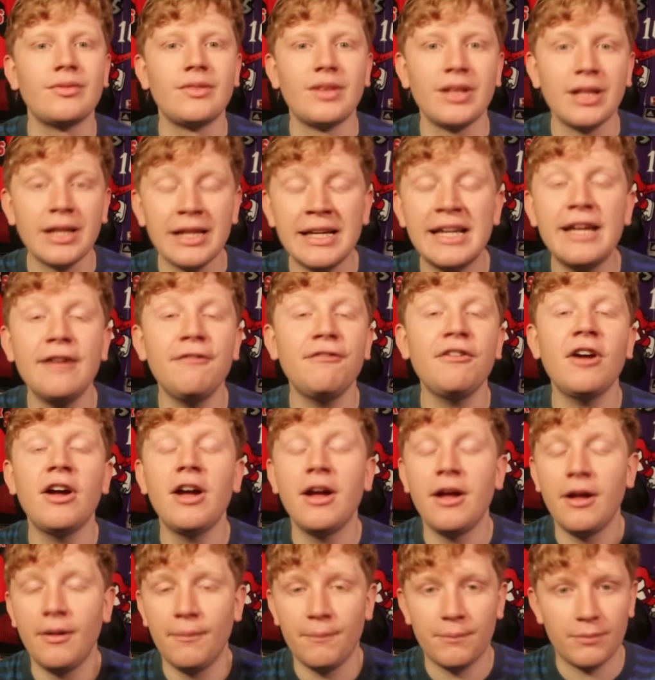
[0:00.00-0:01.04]
if
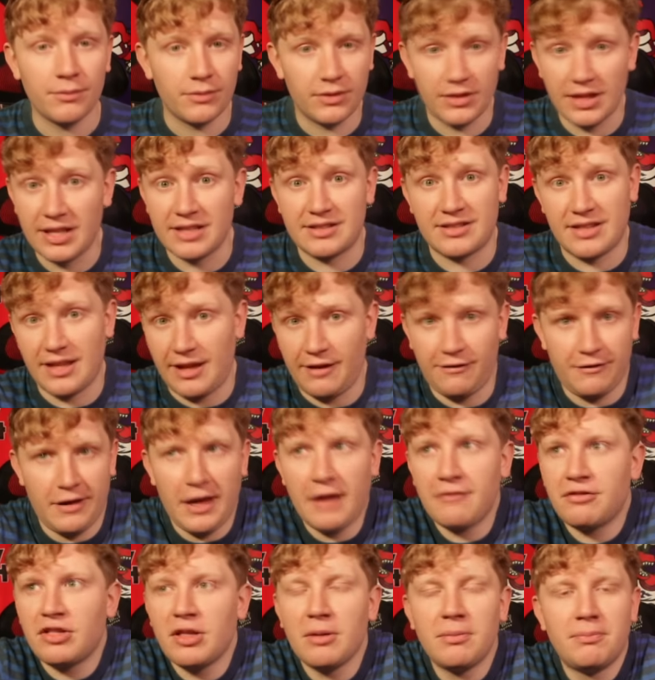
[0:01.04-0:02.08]

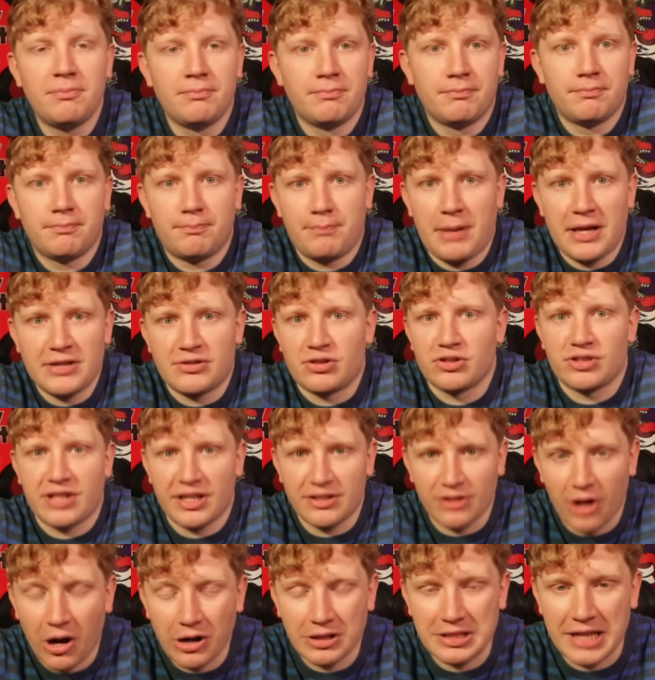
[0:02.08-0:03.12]
the Pacers get
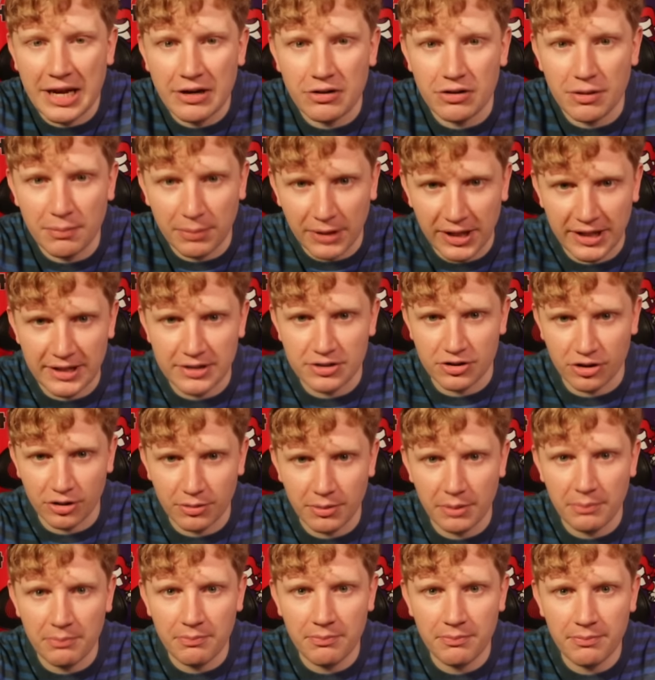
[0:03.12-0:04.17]
knocked out of the play-in
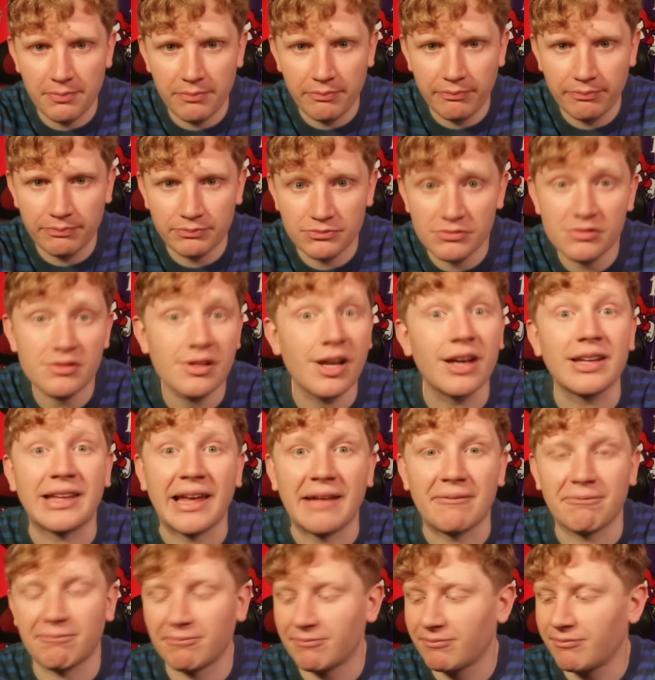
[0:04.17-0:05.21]
tournament. Again,
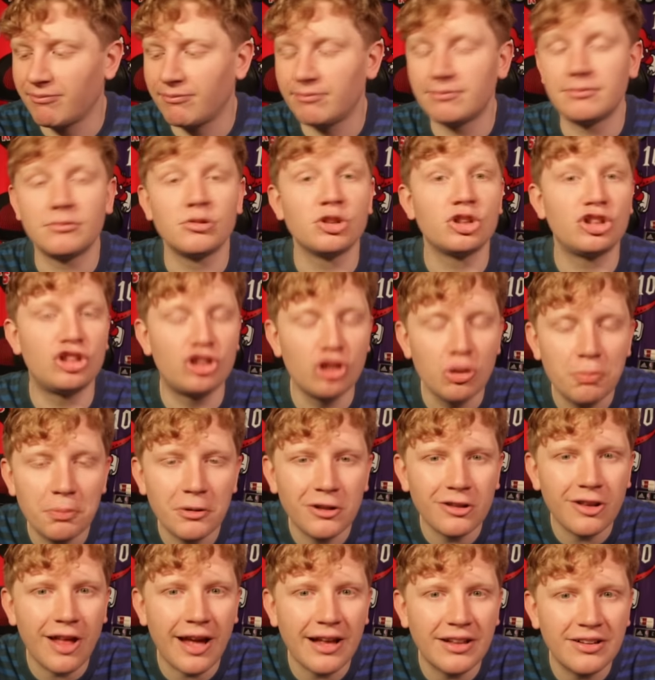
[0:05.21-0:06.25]
super
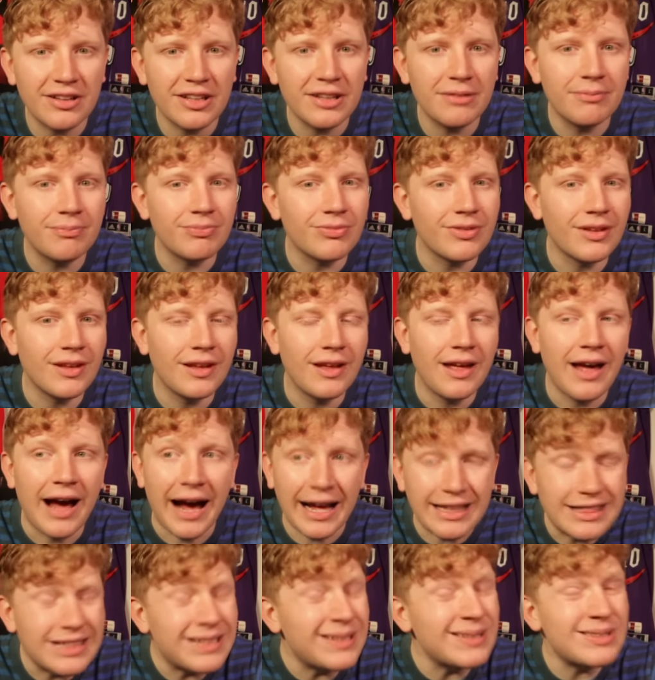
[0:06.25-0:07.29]
likely.
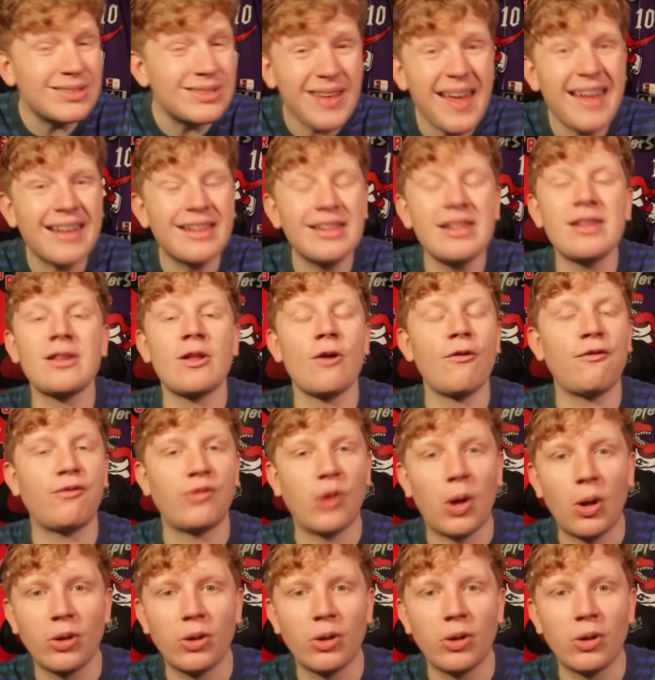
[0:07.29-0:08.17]
I think it's likely they'll fall